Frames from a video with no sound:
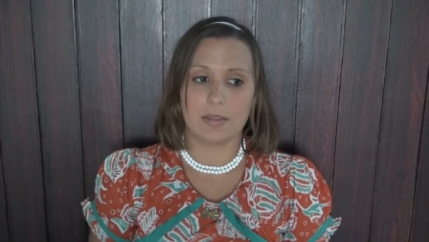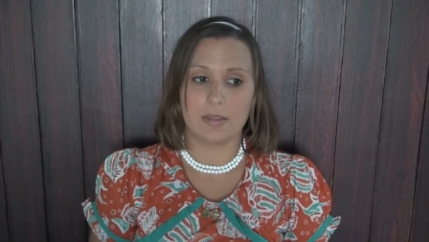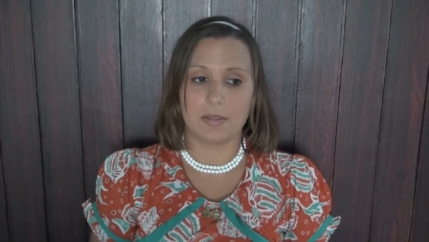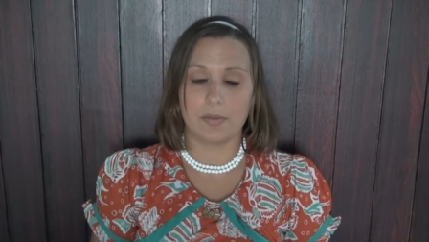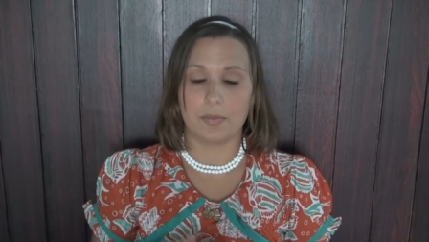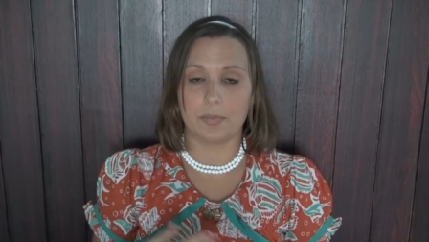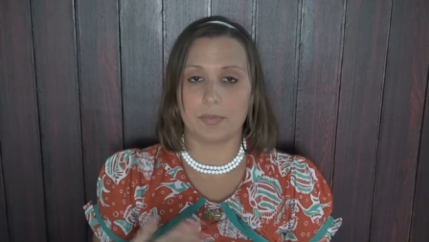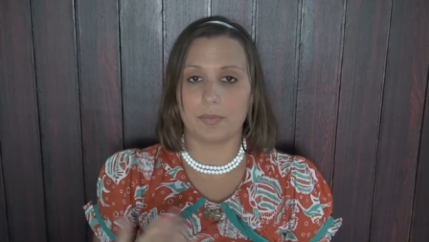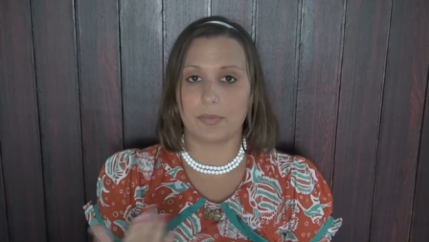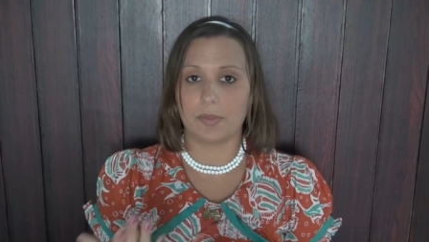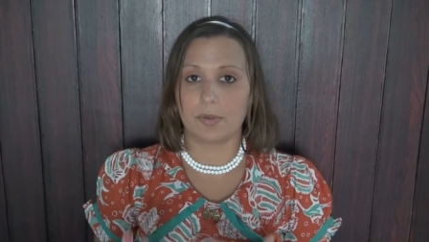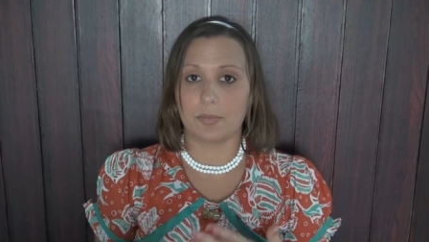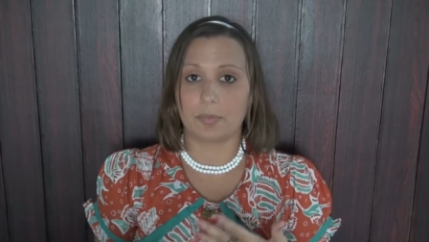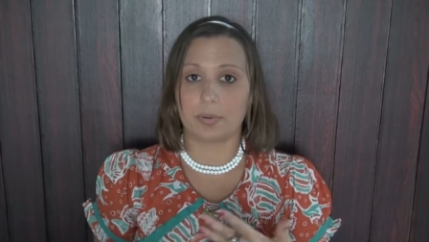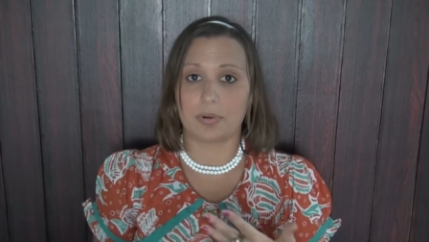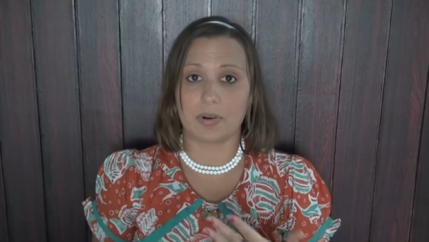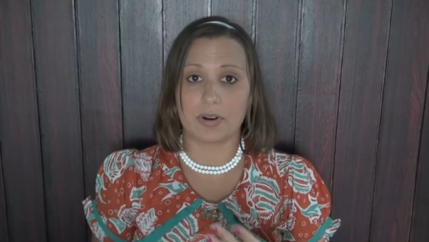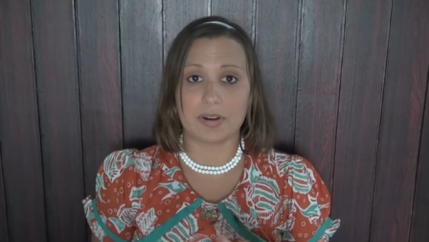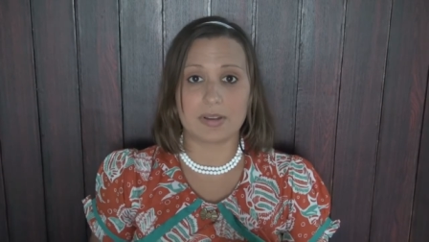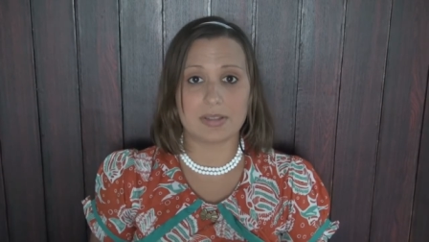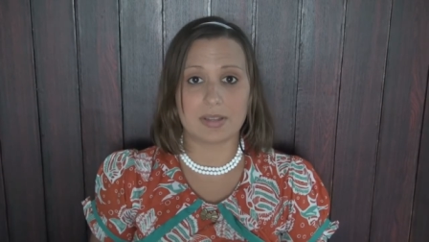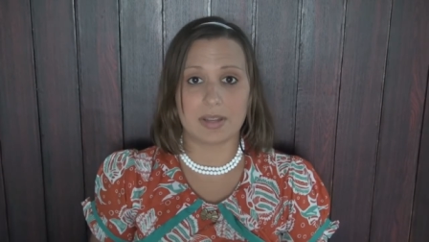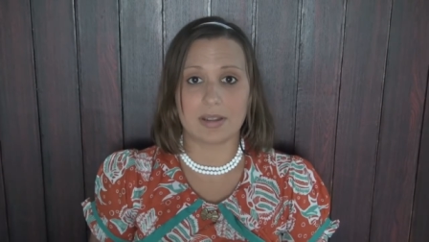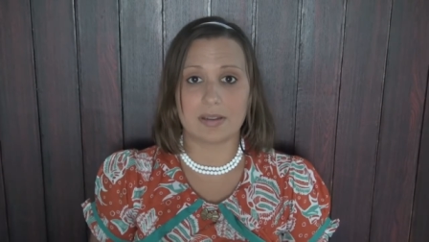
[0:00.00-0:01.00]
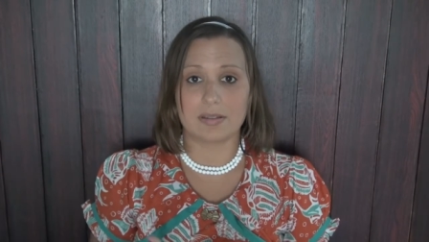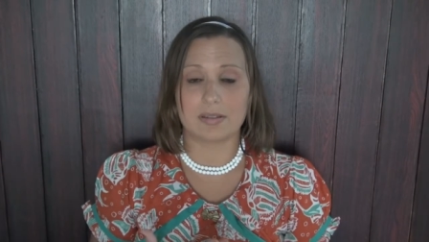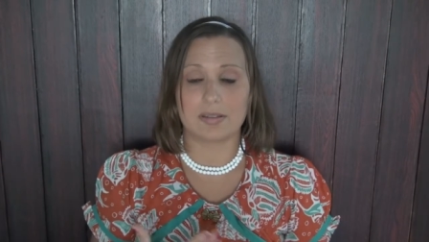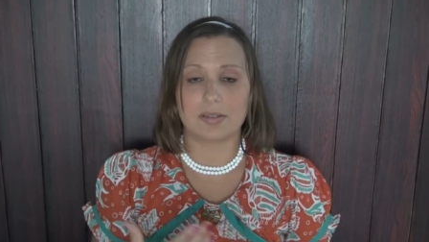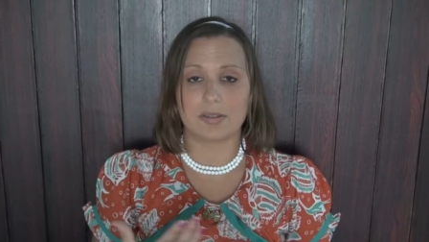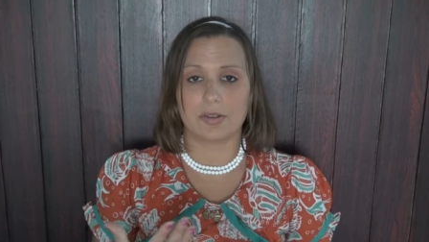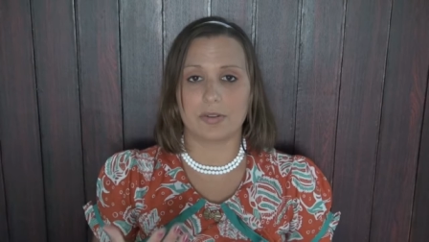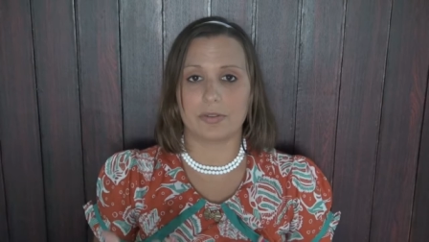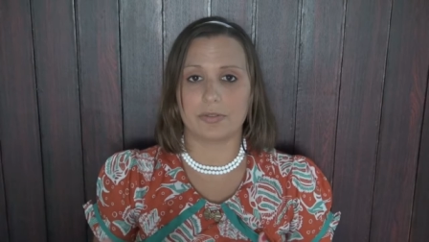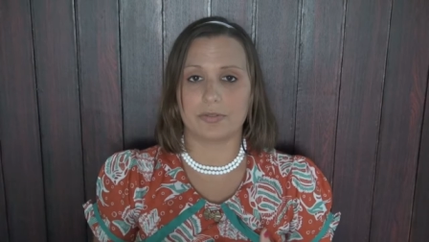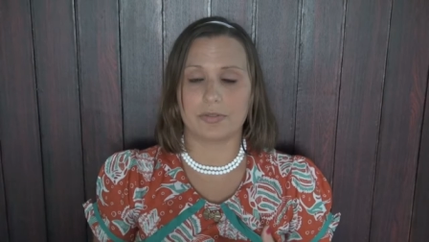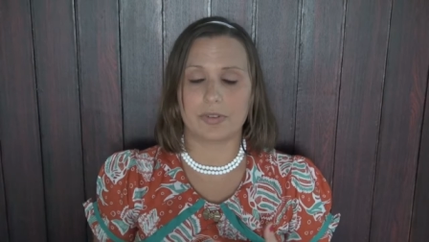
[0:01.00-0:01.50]
the, the process
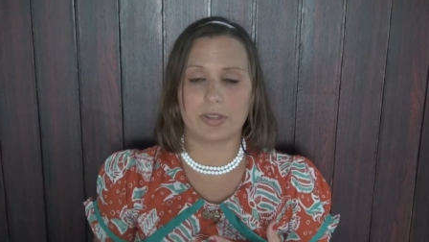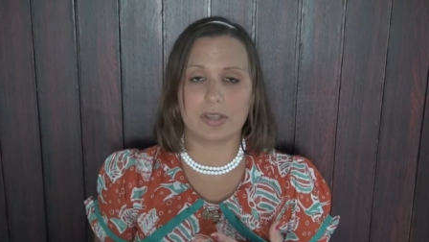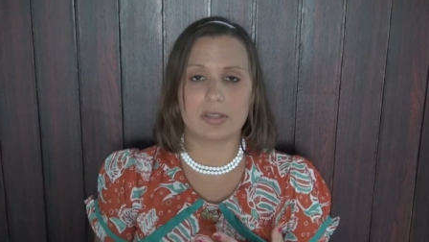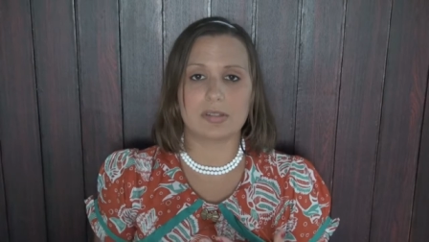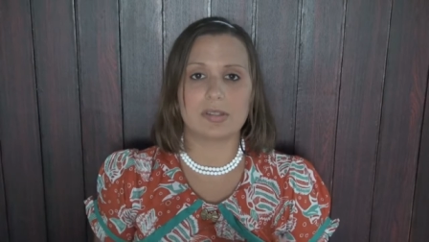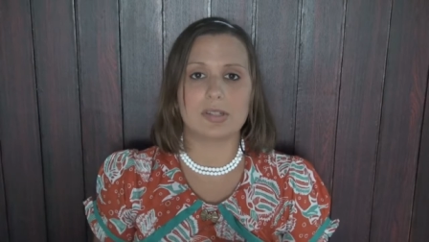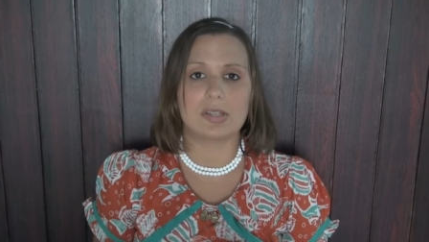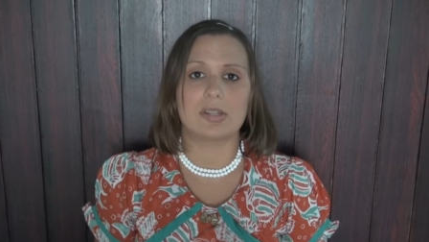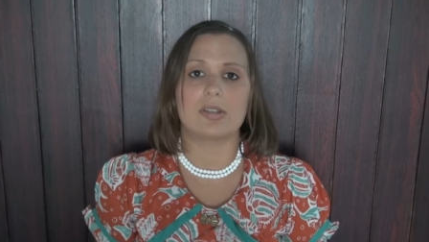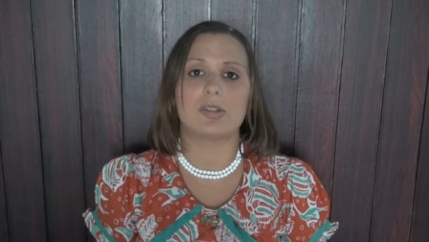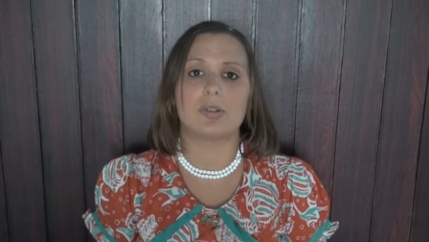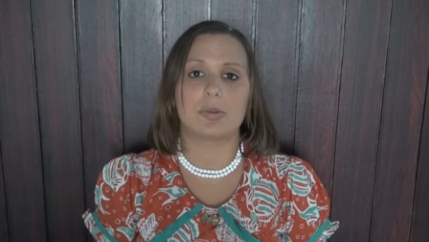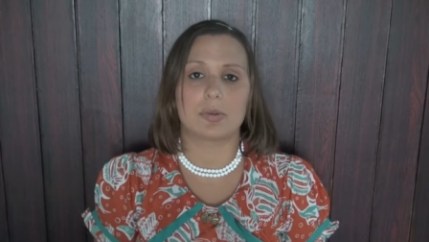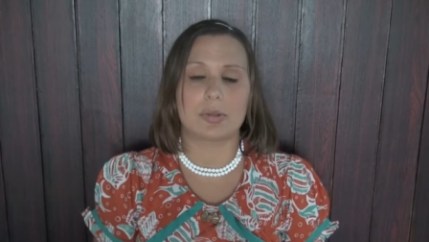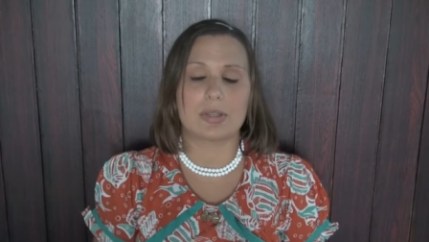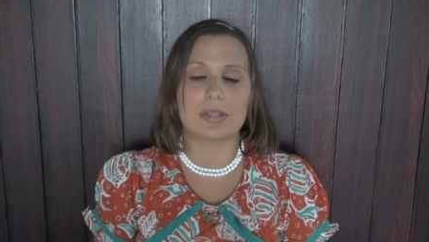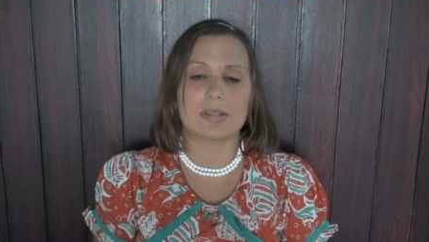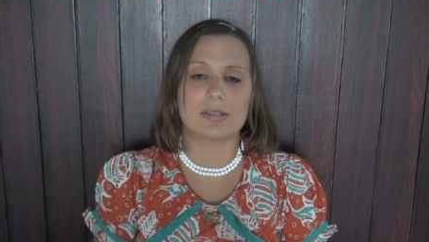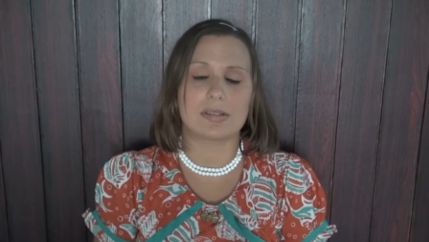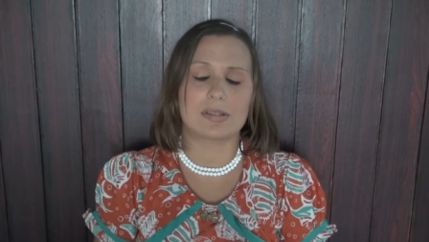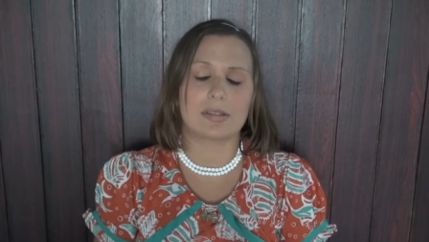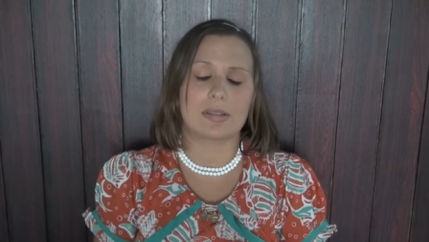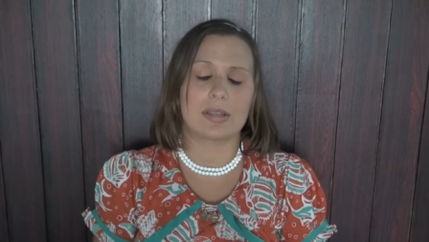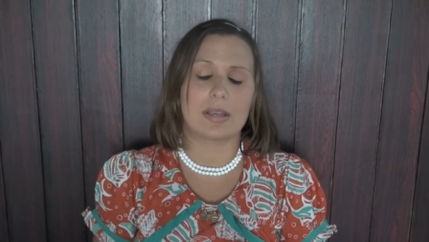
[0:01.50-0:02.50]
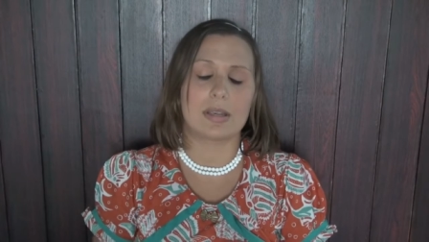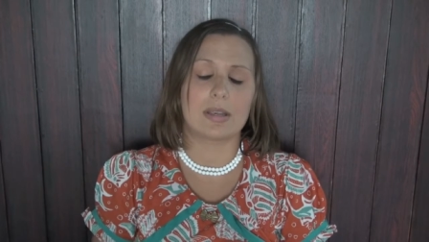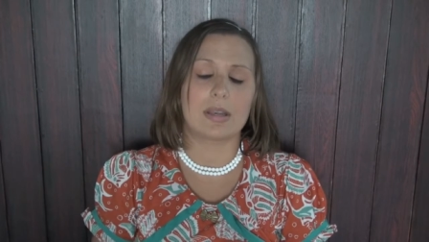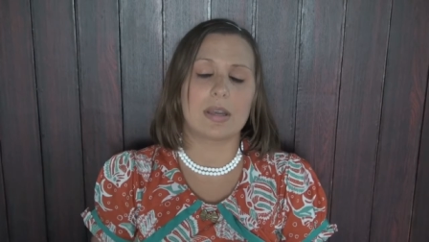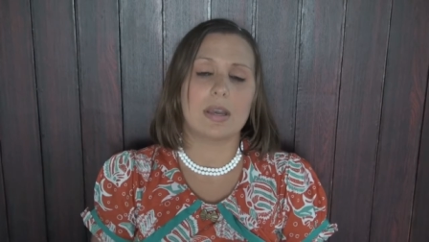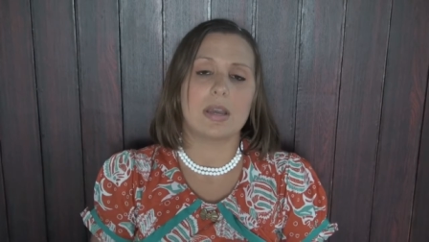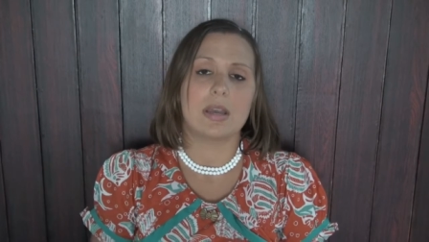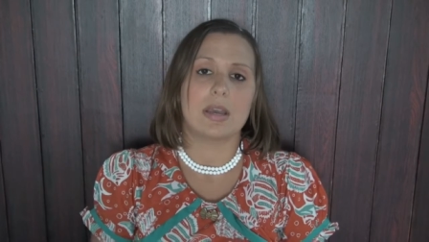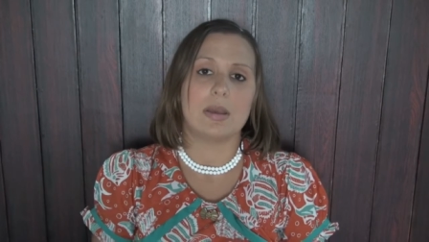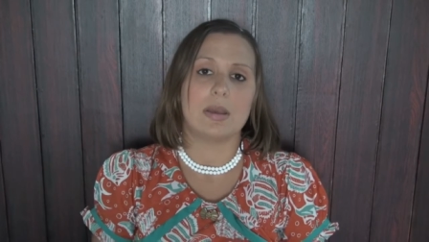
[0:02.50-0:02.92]
of continuously